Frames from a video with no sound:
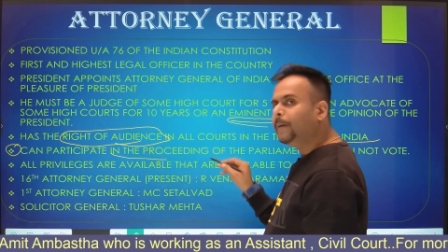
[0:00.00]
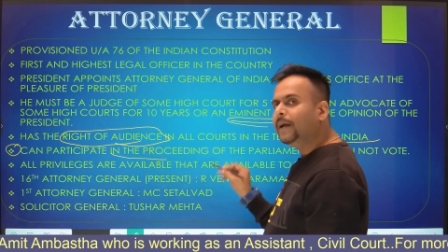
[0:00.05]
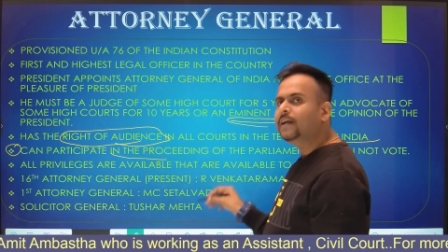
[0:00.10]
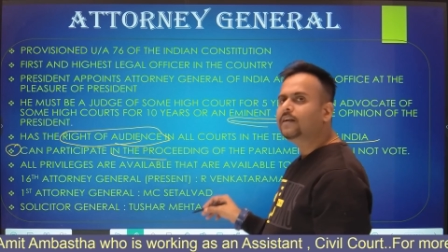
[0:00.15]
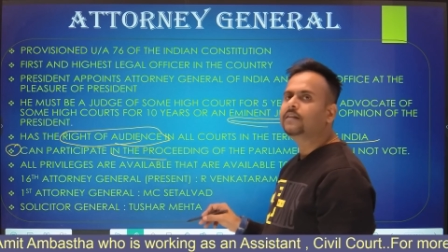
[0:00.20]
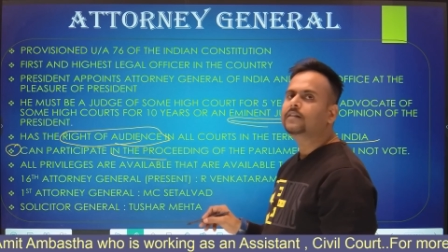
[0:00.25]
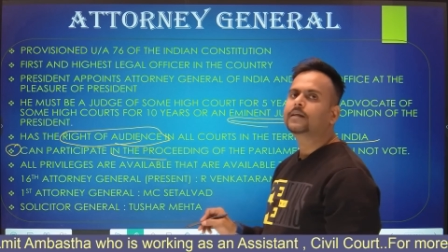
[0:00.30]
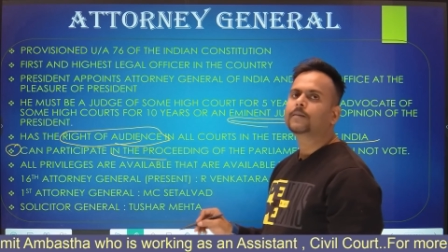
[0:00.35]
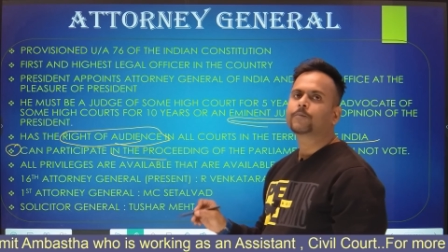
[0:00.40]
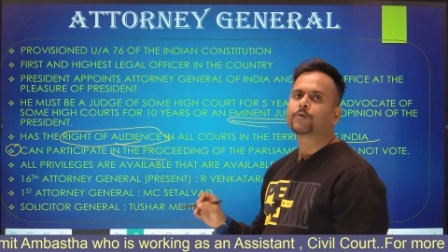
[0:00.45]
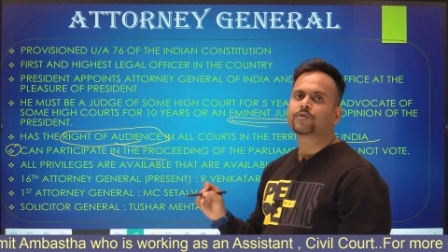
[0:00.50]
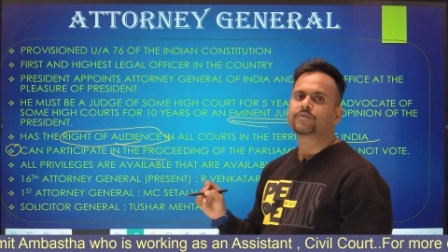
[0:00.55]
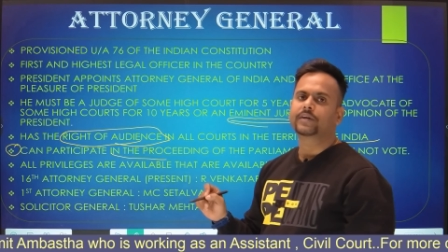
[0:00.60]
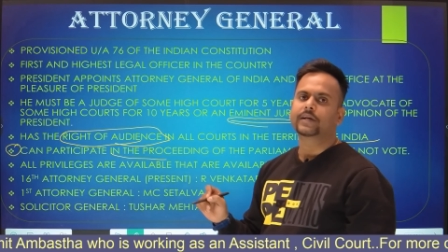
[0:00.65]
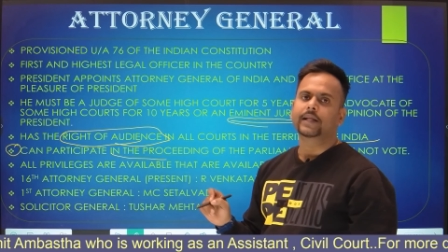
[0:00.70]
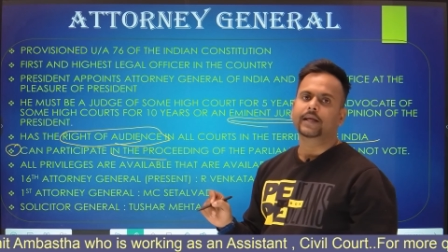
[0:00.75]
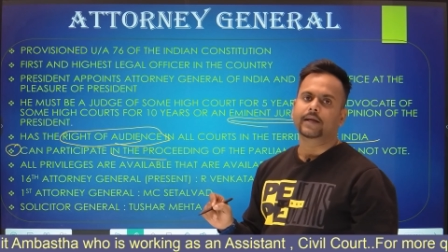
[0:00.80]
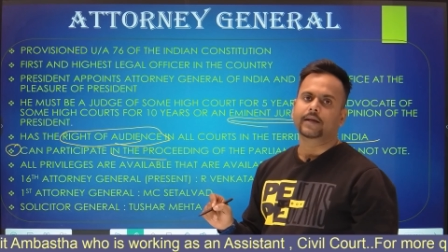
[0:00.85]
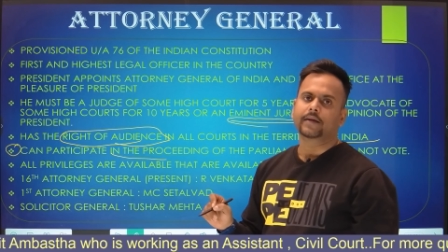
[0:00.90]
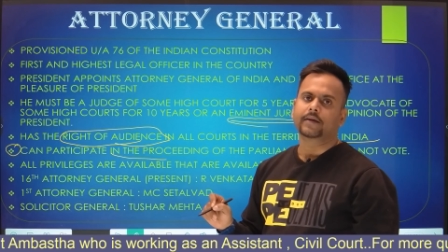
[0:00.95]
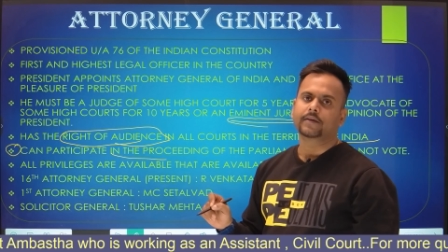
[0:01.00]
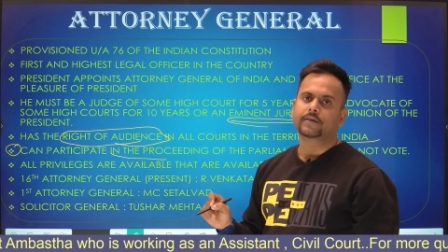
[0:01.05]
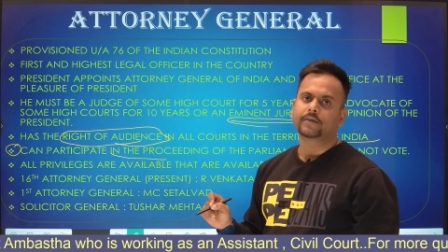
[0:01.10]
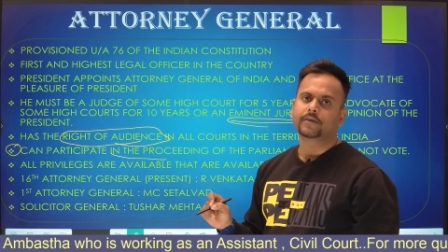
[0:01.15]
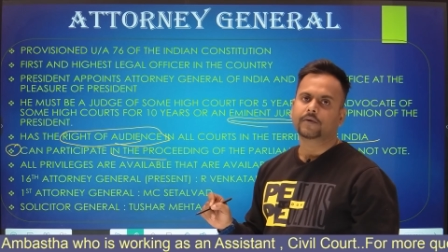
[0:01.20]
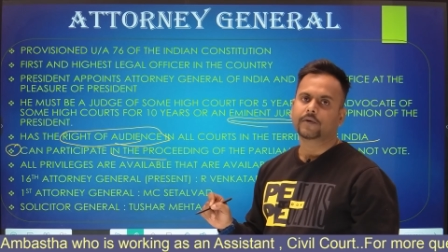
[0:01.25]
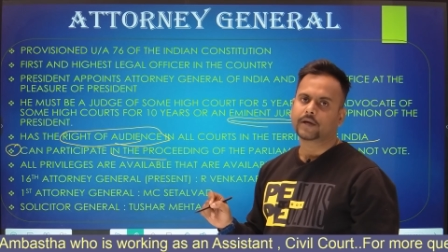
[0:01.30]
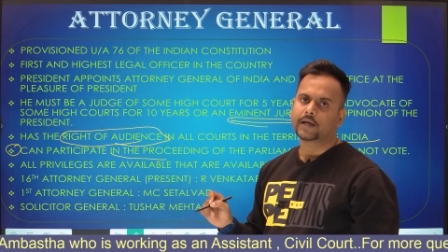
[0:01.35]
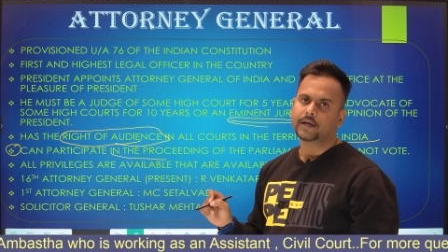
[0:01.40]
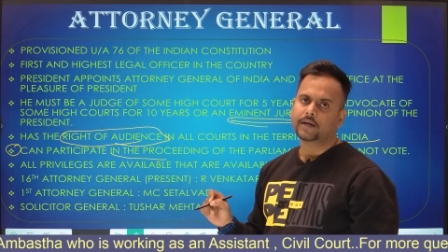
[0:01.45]
in the proceeding.
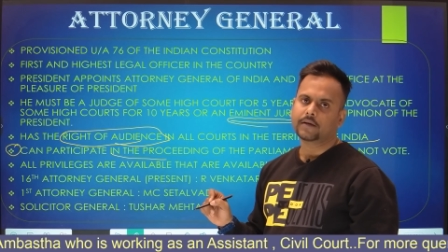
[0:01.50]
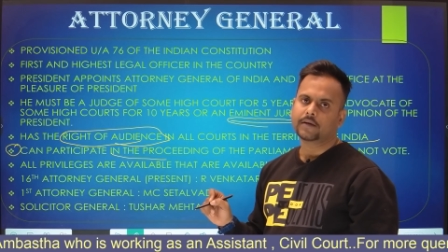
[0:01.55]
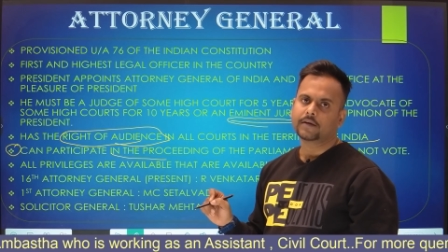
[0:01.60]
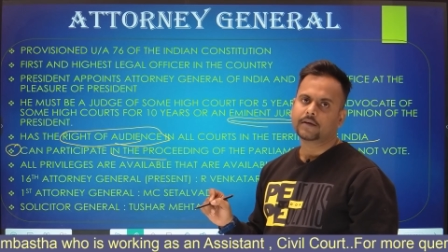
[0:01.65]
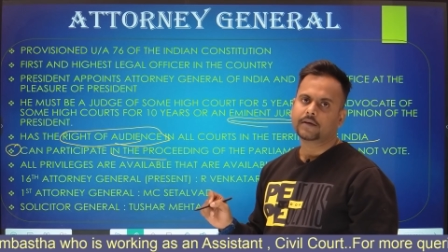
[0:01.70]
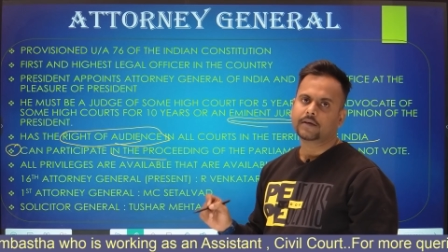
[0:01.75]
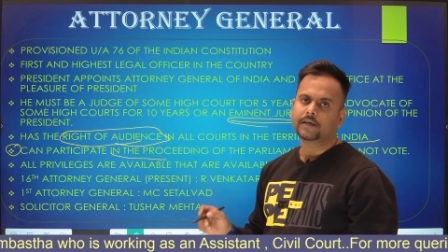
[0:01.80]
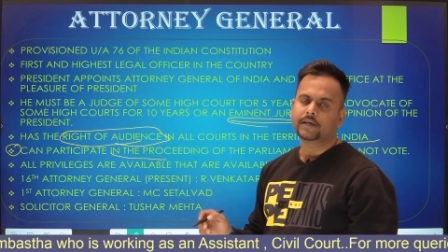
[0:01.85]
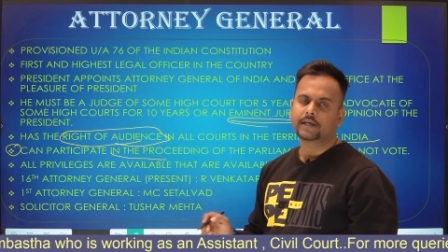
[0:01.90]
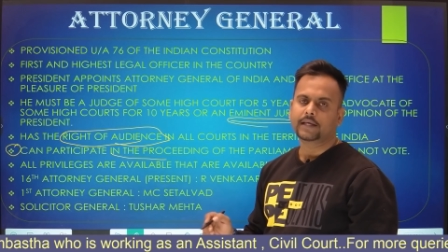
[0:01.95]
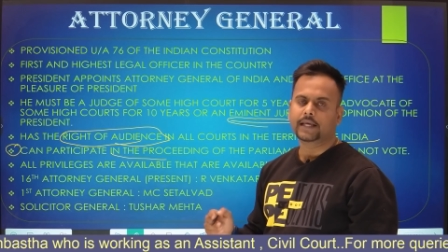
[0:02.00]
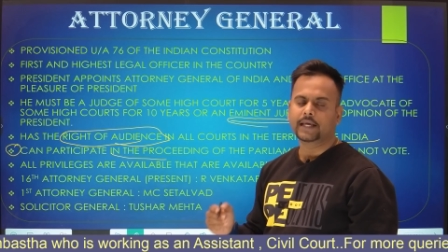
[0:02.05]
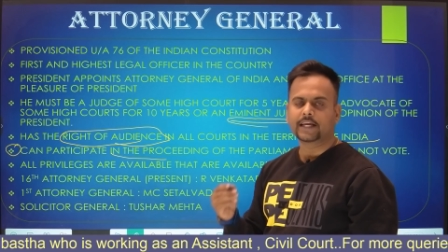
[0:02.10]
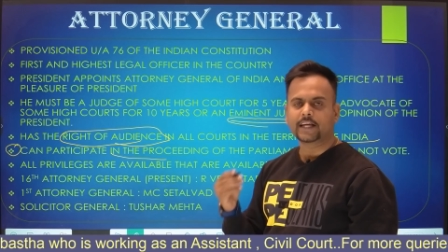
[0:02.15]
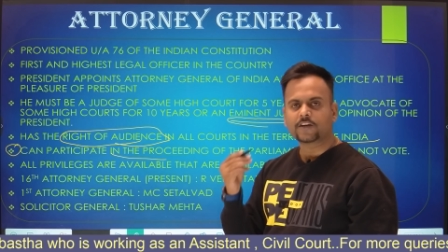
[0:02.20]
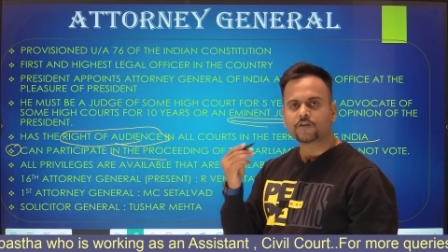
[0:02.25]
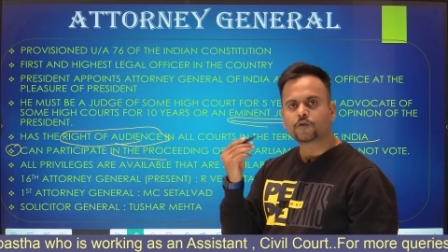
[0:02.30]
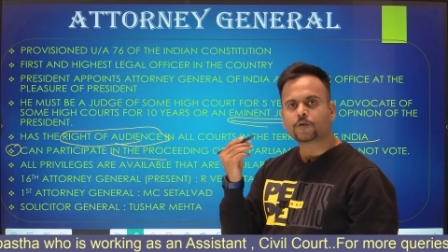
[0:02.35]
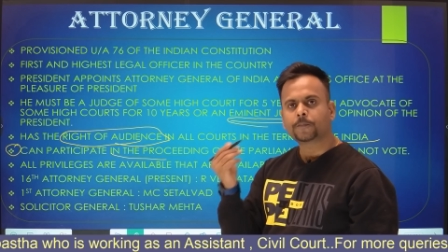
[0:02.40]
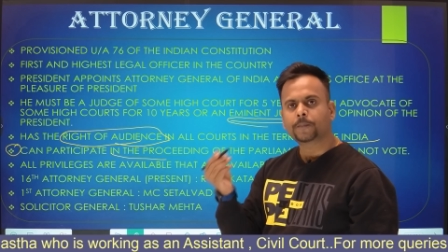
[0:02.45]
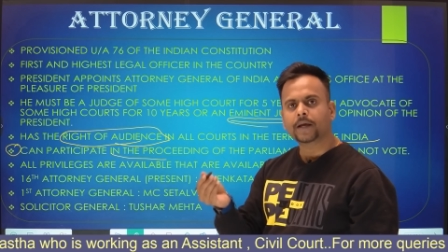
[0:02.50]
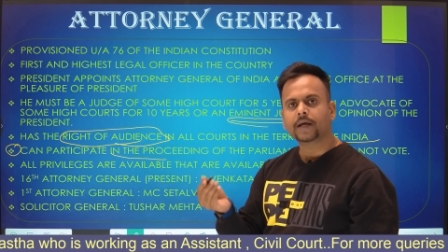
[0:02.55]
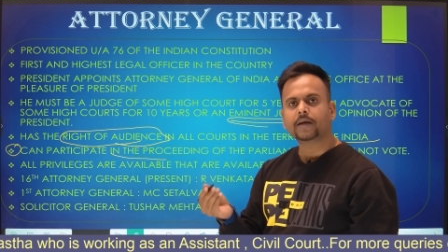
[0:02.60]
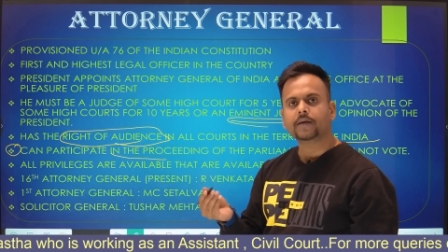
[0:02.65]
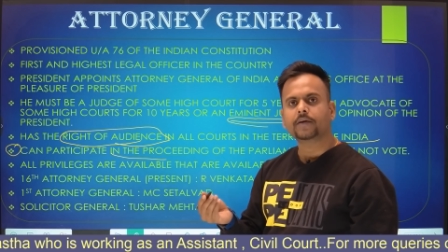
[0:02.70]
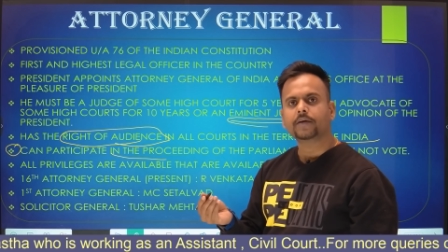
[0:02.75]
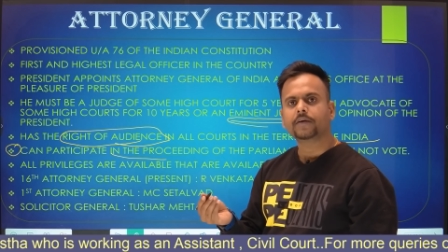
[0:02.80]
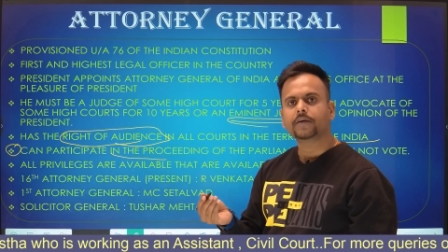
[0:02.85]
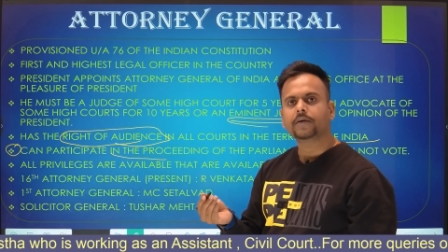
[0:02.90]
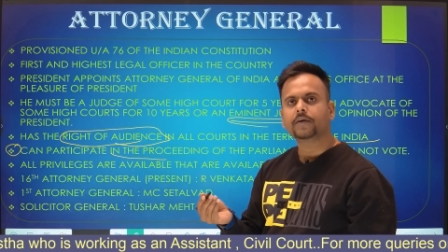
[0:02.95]
Okay, he can
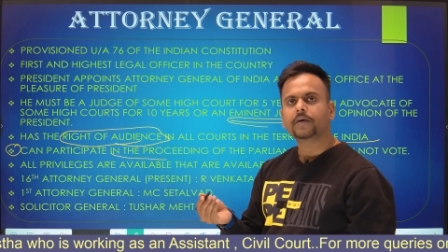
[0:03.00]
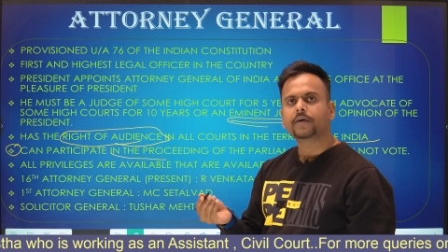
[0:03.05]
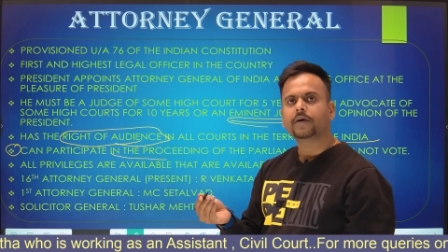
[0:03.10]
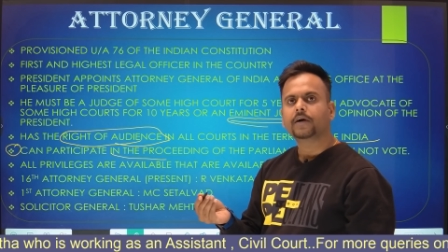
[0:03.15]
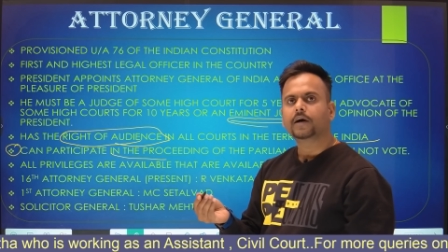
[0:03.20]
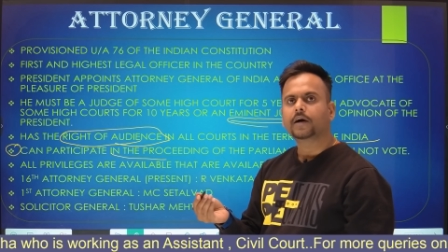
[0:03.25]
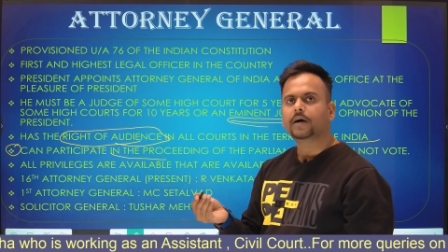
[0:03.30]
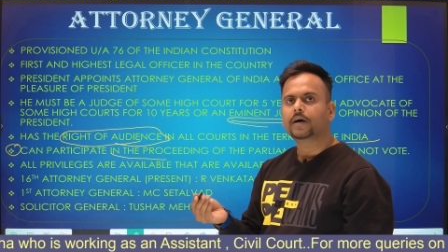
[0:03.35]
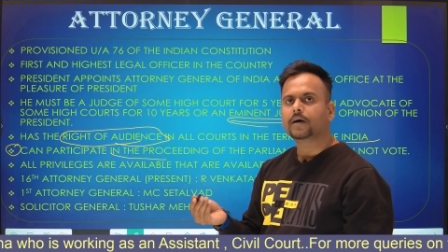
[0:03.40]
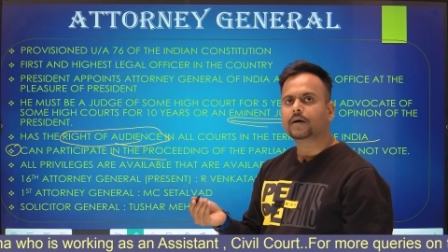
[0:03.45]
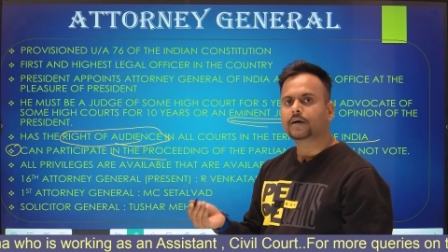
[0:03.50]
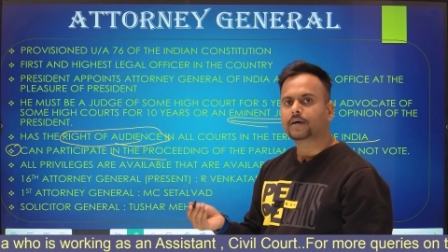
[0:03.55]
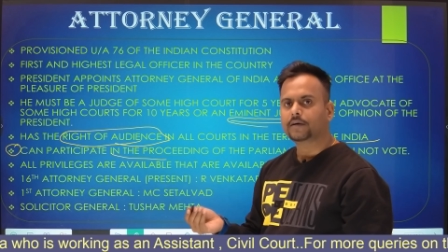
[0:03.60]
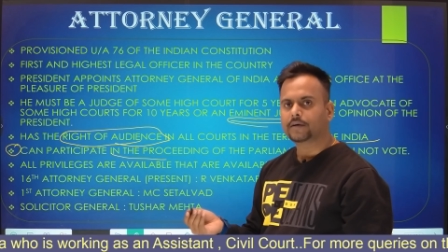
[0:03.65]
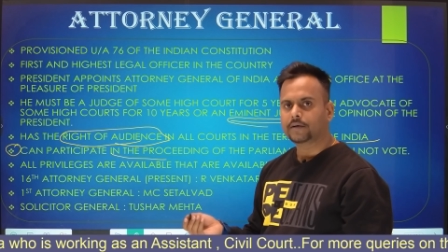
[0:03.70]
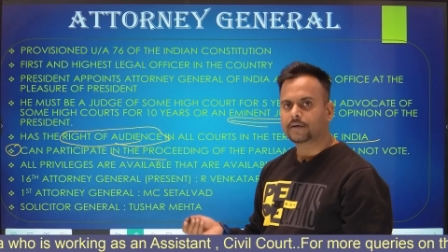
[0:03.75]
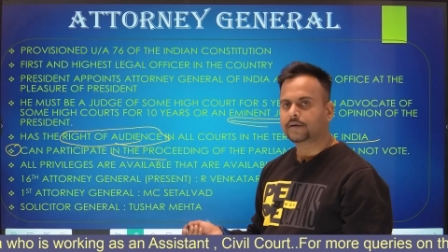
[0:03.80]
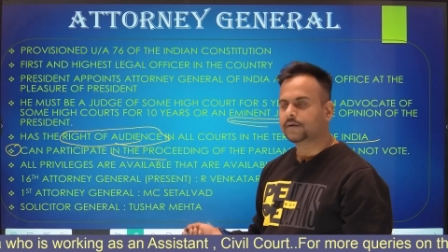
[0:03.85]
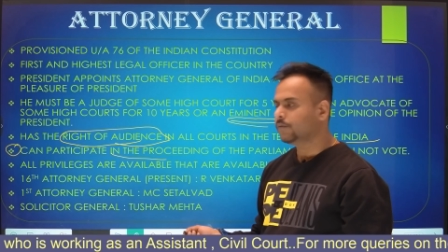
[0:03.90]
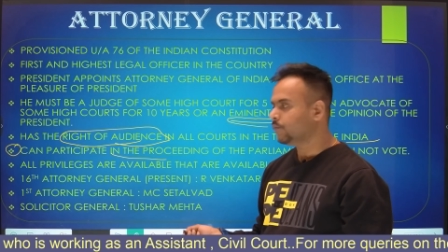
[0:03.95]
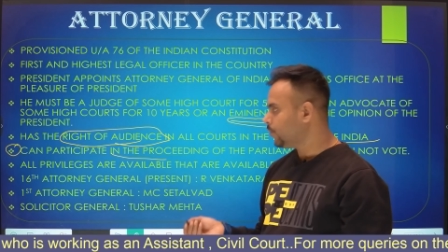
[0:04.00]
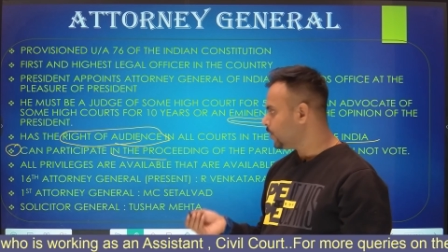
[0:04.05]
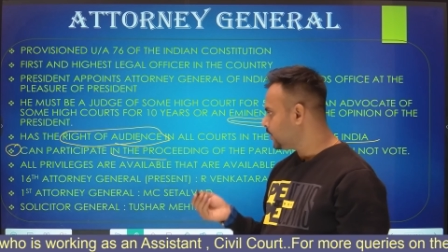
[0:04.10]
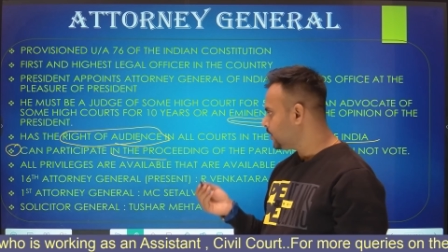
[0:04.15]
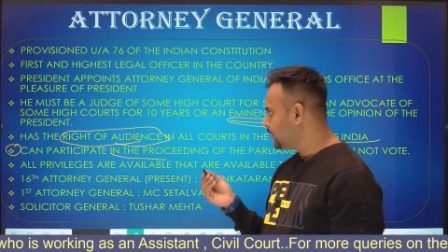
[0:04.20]
speak what he